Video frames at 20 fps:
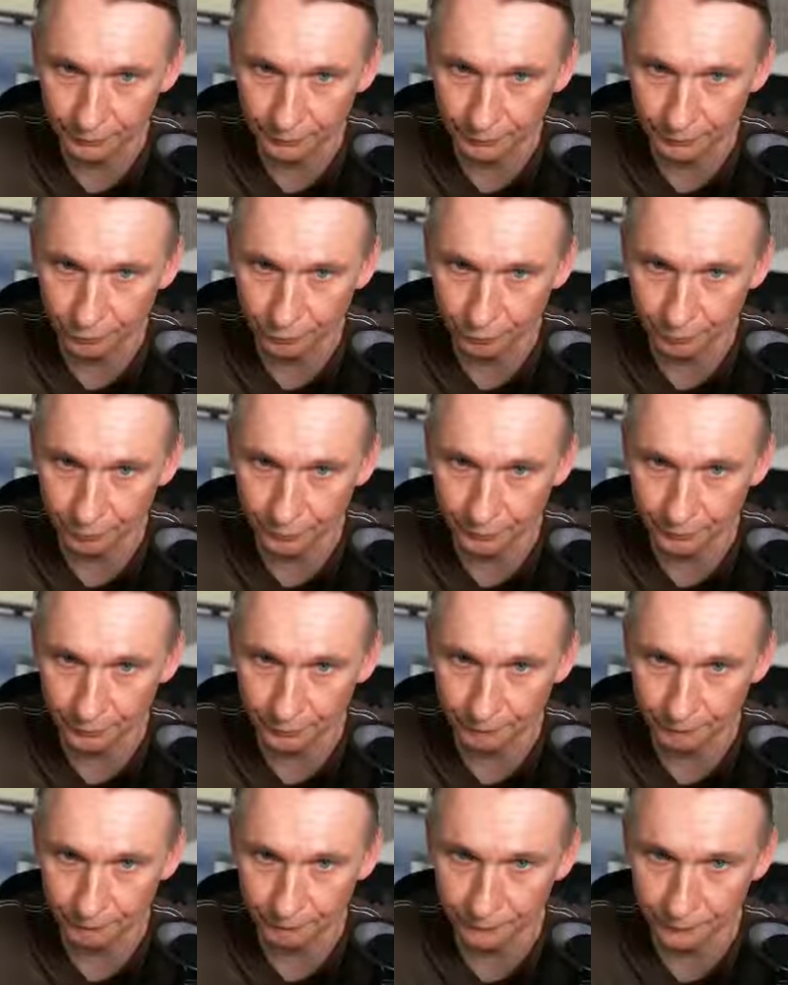copy,
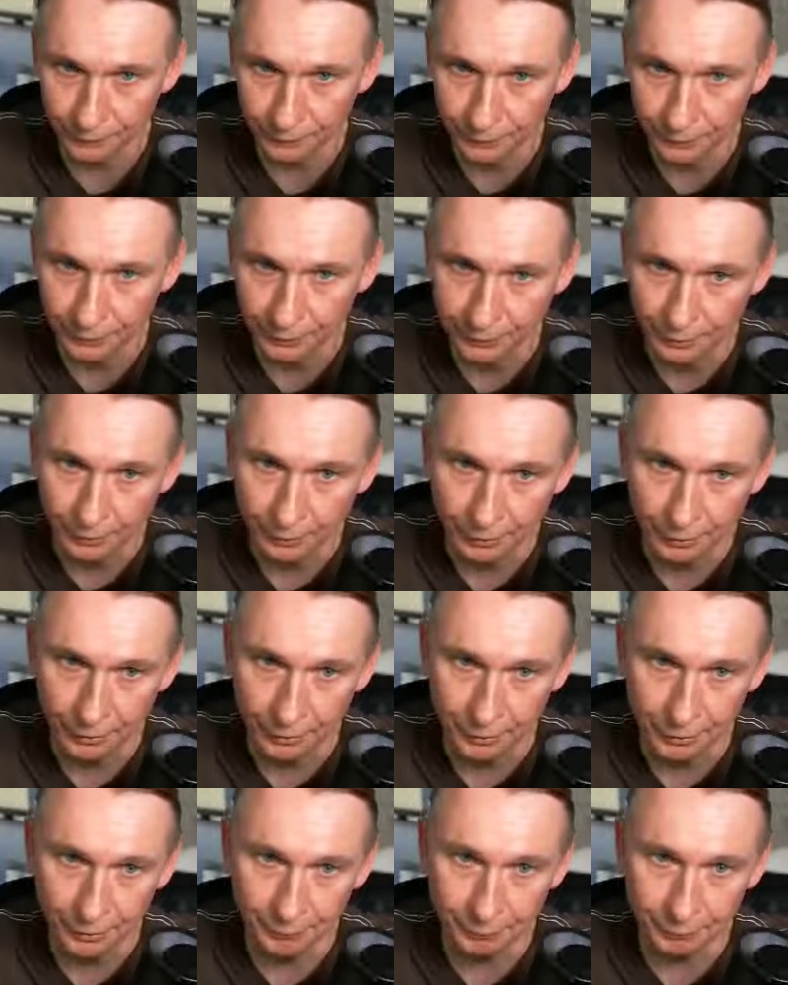
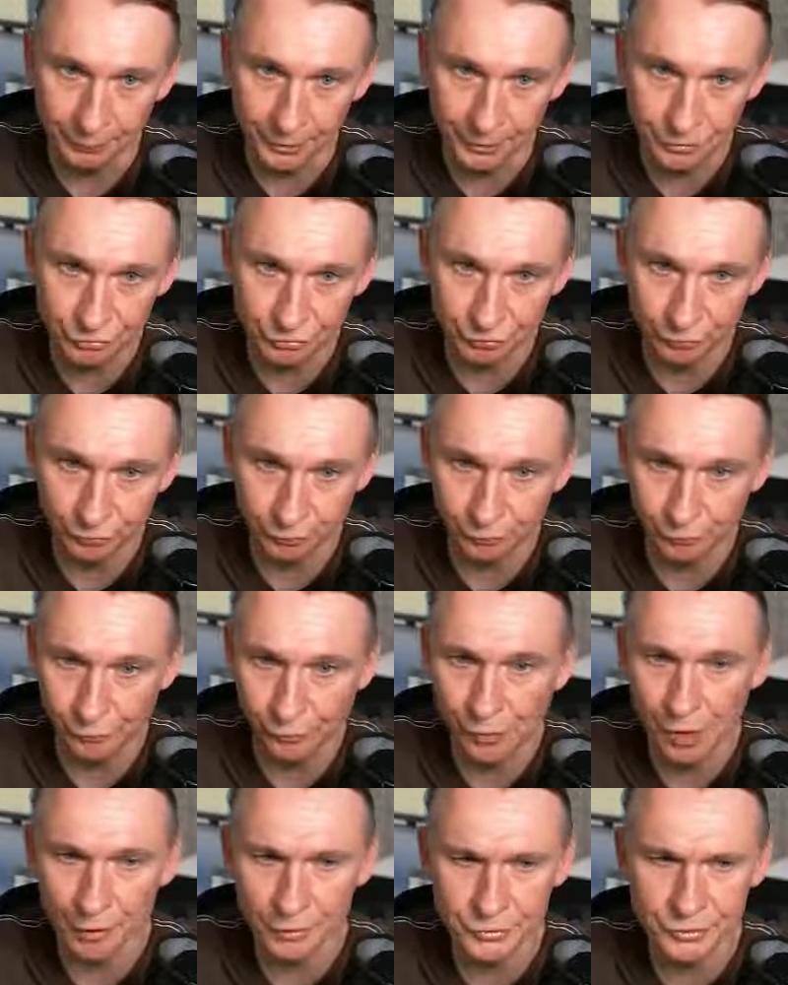paste from
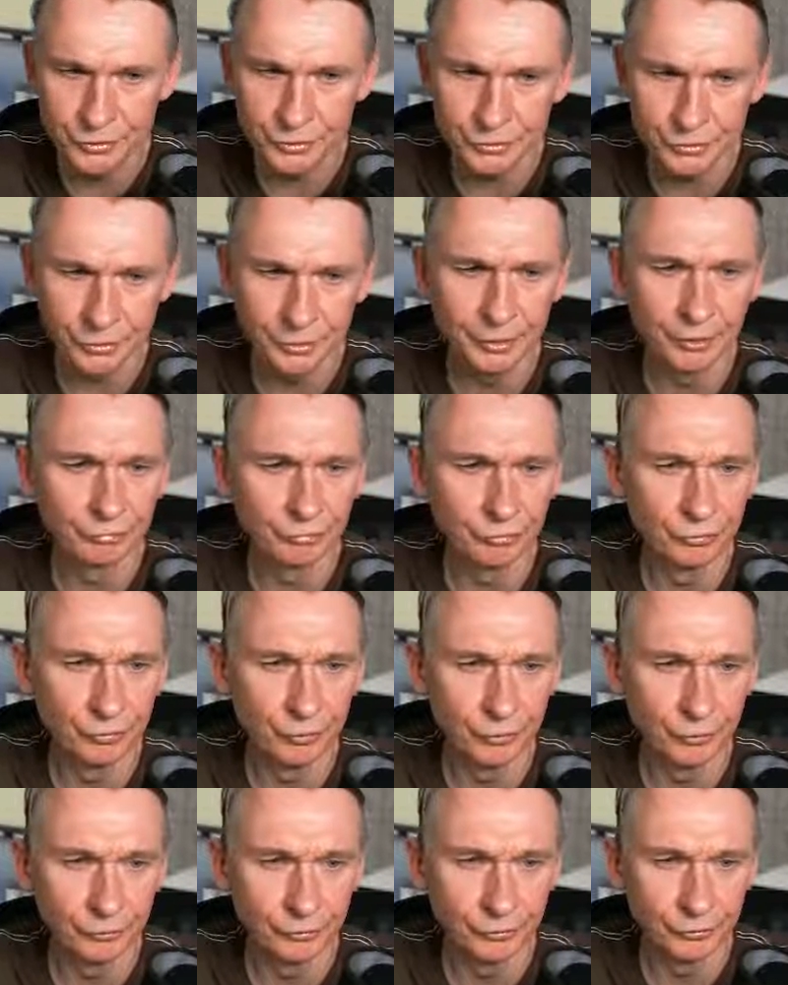browser if you
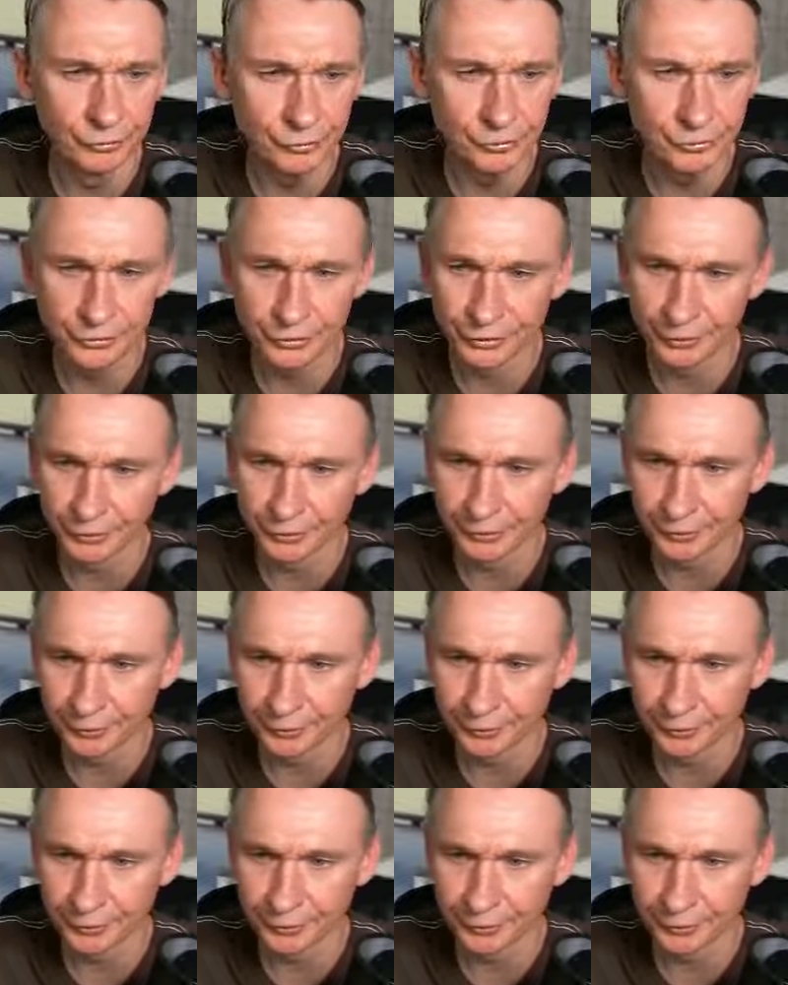are using